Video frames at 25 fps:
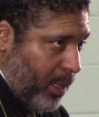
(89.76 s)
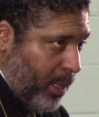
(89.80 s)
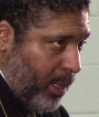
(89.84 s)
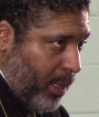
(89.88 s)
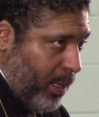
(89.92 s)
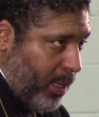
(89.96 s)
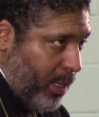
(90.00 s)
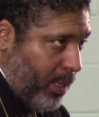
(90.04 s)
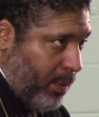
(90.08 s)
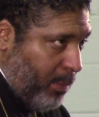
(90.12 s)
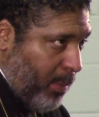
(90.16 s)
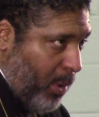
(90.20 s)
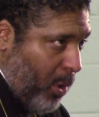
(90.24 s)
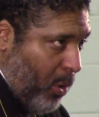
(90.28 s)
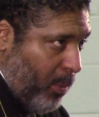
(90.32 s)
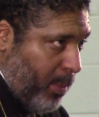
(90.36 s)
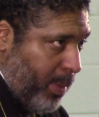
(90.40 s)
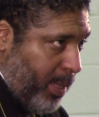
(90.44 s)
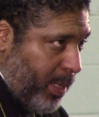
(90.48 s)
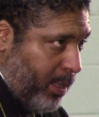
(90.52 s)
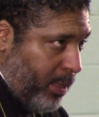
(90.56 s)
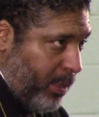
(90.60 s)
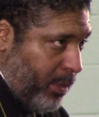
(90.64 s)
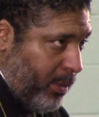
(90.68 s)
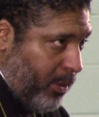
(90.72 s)
In a
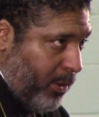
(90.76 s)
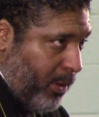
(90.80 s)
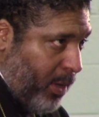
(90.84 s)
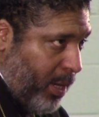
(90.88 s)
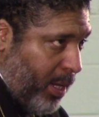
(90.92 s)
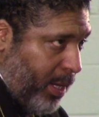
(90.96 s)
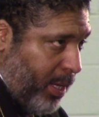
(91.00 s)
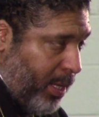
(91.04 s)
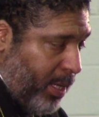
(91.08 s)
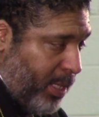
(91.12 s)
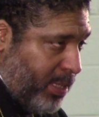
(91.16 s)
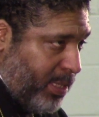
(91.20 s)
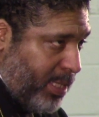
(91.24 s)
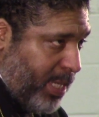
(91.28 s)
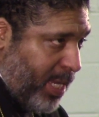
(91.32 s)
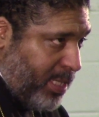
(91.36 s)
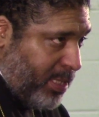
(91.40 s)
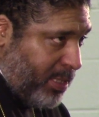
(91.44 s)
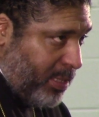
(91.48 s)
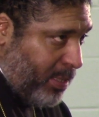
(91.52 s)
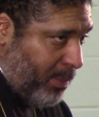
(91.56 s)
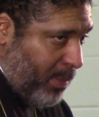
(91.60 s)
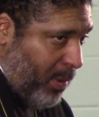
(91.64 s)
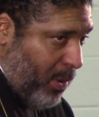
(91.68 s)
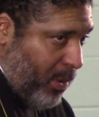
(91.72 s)
moment, we're going to hear
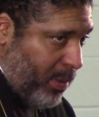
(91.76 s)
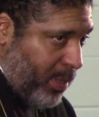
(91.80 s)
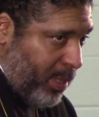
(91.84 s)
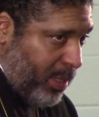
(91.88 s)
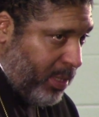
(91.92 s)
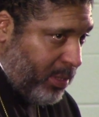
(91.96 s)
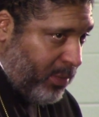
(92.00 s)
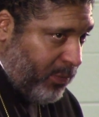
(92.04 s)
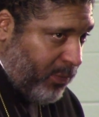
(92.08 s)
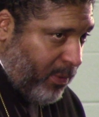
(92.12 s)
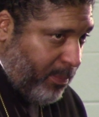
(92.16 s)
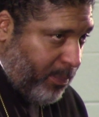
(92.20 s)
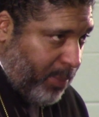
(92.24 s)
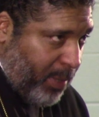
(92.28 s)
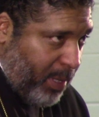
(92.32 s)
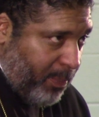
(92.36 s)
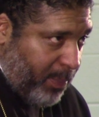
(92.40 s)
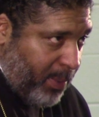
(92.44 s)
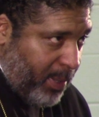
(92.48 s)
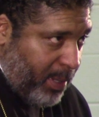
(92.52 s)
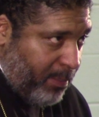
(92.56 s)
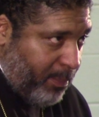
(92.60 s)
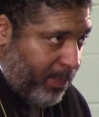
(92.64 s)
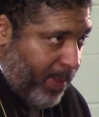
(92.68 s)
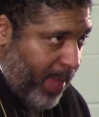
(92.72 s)
testimonies from
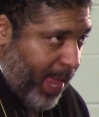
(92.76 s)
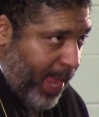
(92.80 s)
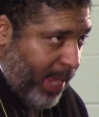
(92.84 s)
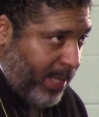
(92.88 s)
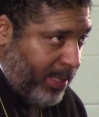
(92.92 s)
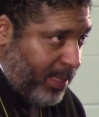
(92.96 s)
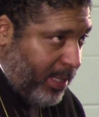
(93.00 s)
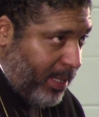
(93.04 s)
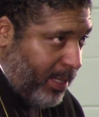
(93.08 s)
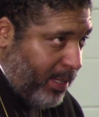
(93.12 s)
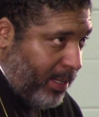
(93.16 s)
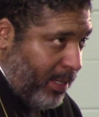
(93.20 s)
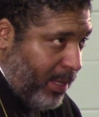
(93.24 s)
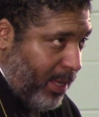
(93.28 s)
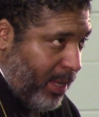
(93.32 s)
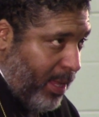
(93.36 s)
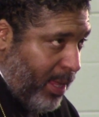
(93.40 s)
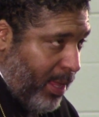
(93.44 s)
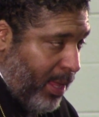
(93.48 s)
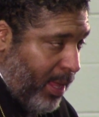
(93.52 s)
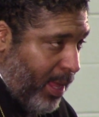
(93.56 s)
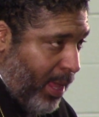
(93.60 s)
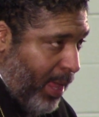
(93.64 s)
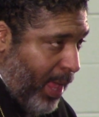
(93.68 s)
people impacted.